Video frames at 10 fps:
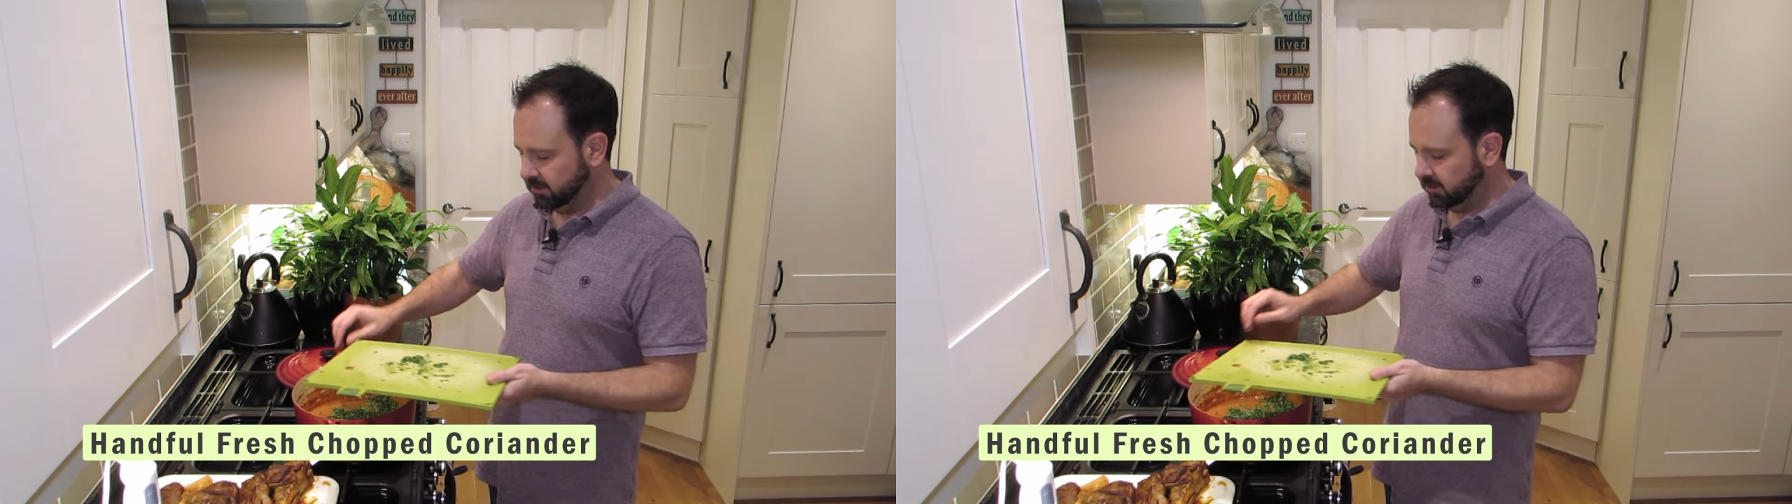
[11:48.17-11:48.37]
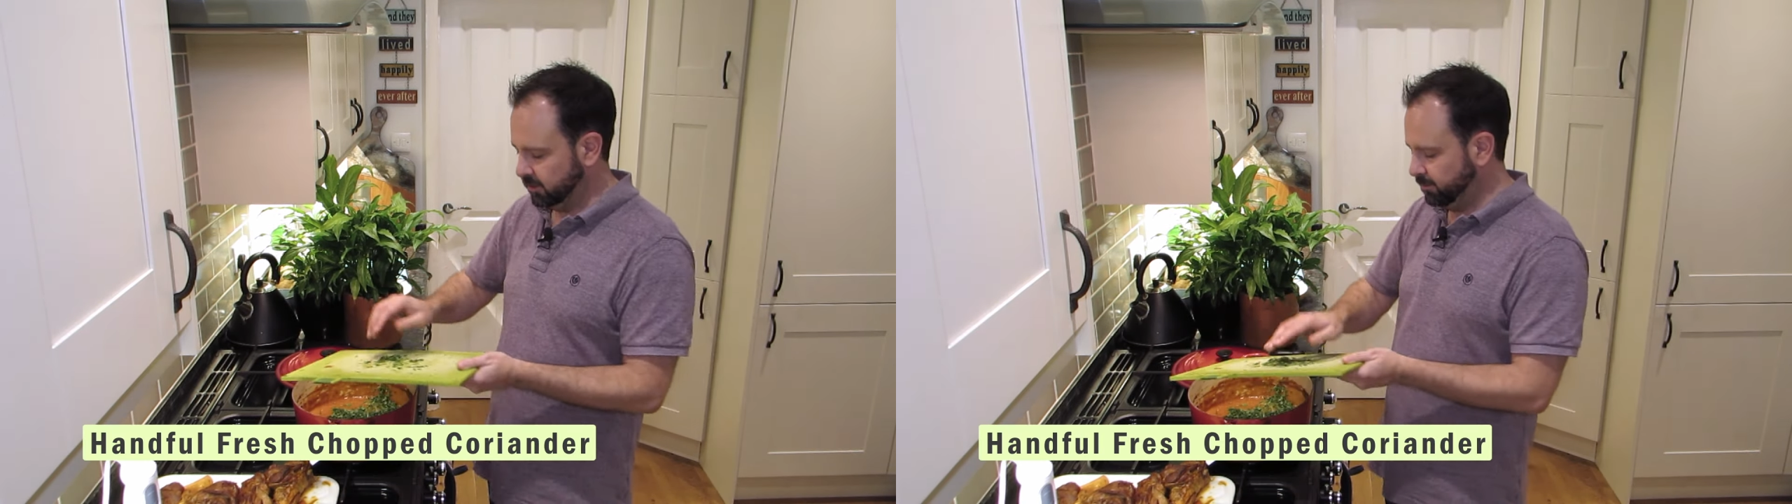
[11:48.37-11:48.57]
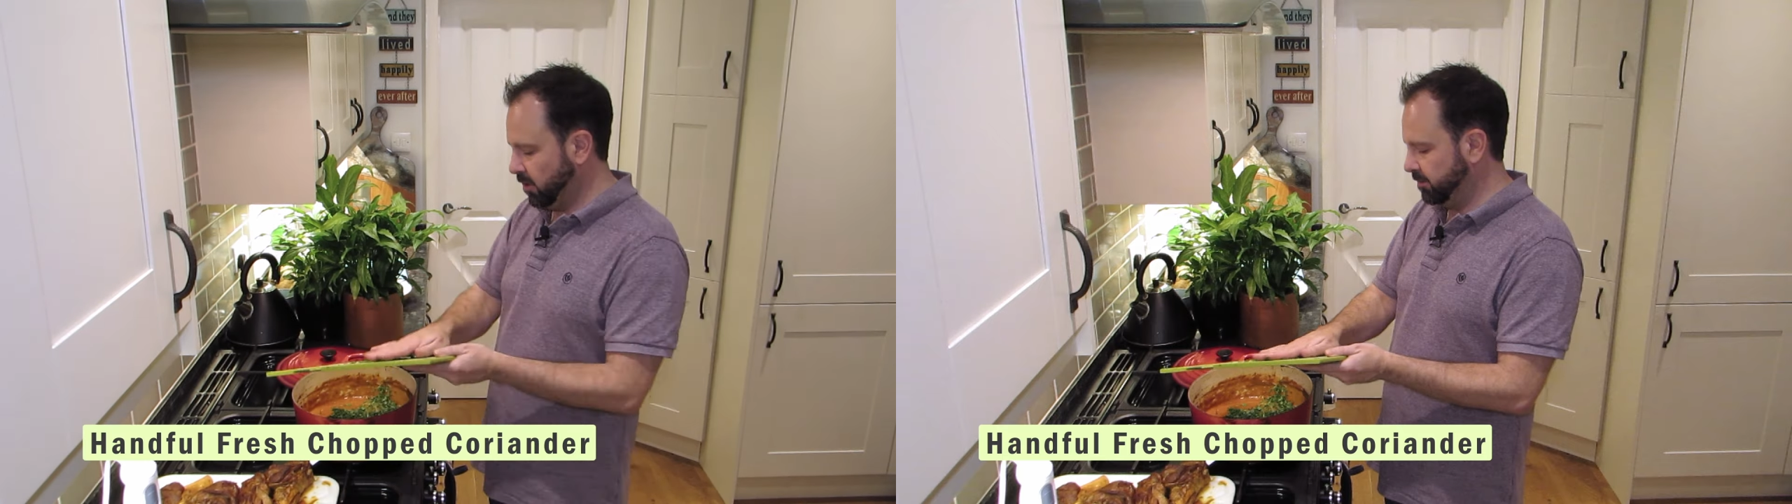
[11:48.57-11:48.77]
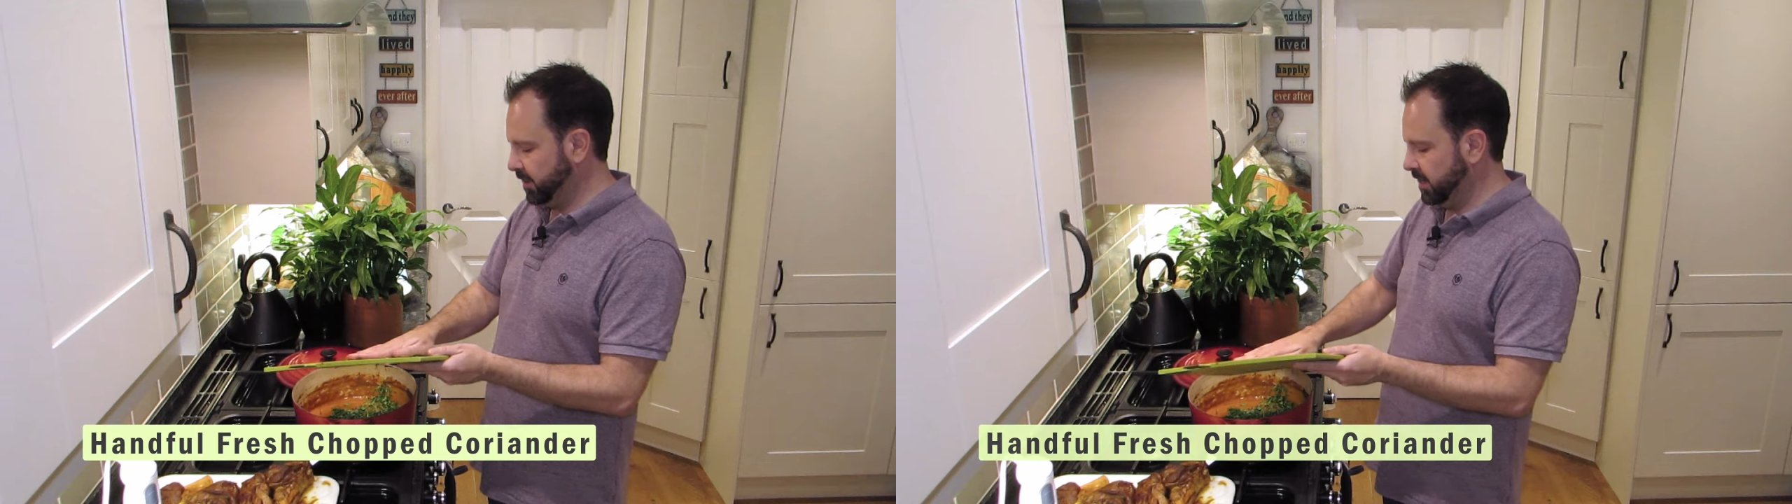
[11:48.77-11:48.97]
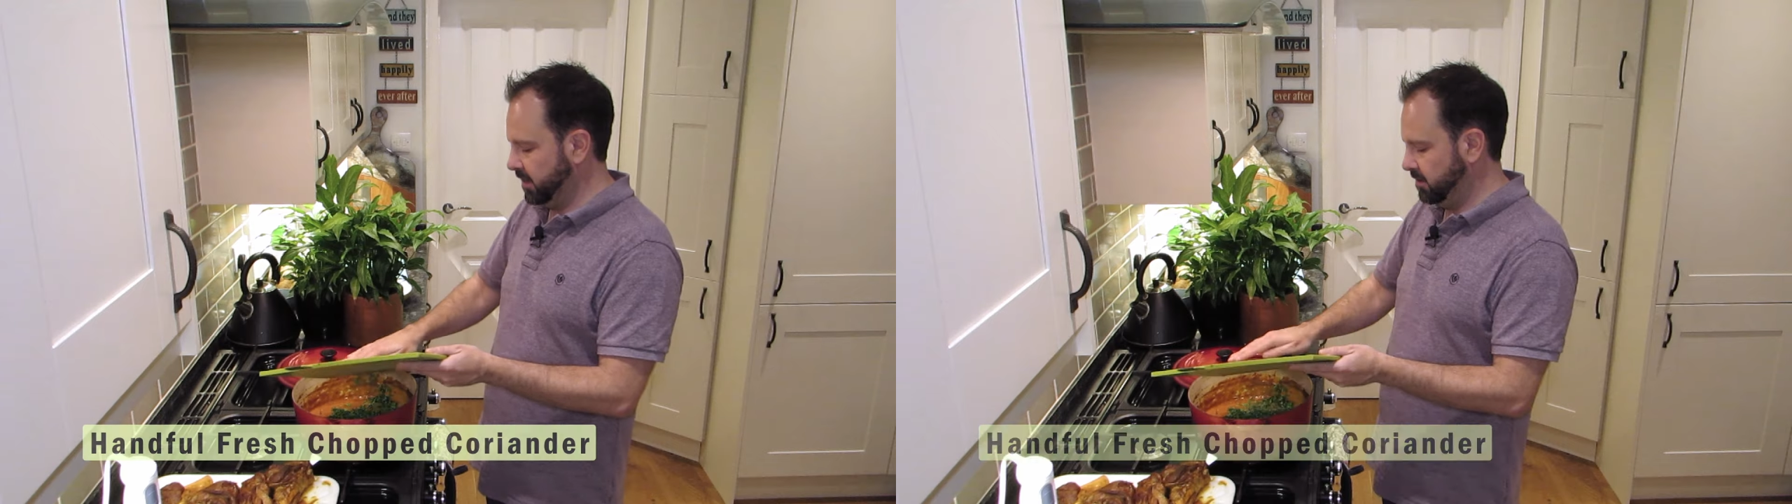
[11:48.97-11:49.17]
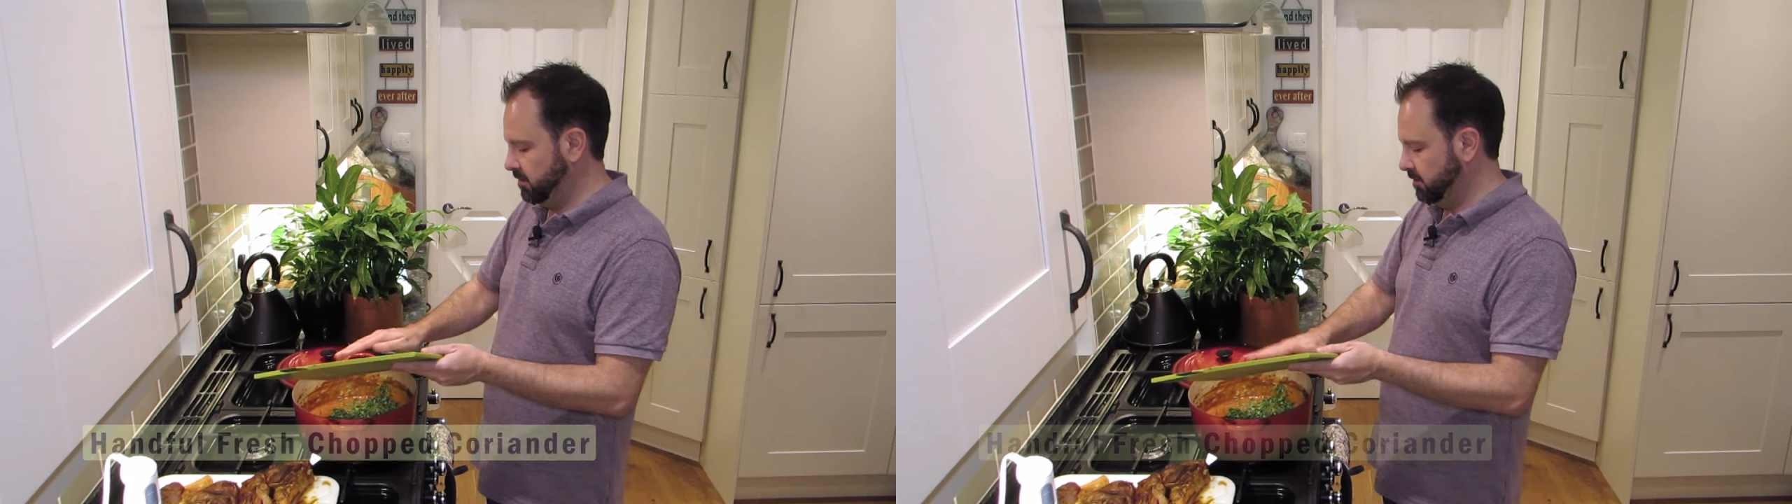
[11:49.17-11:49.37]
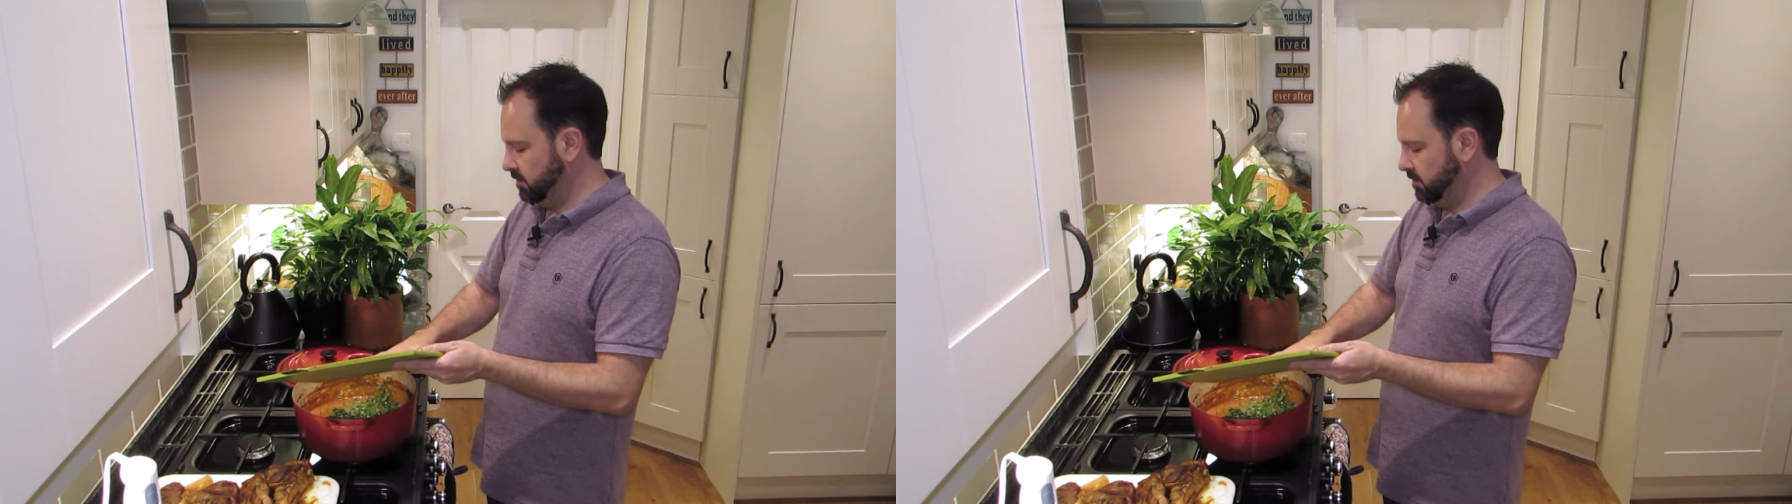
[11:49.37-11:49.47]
Just pop that in.